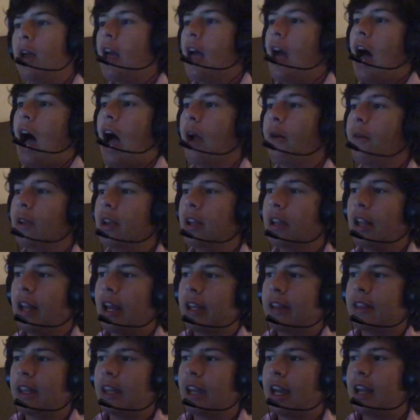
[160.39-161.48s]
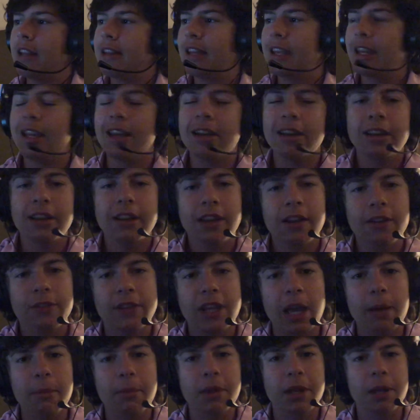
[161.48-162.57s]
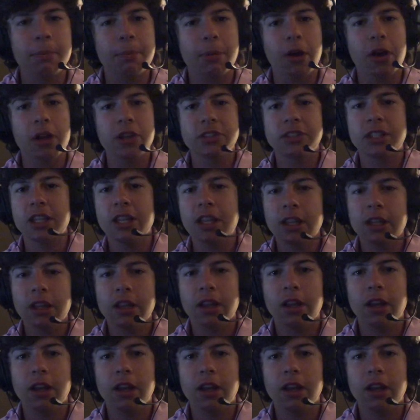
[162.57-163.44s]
I really like the idea of Kemba to Boston.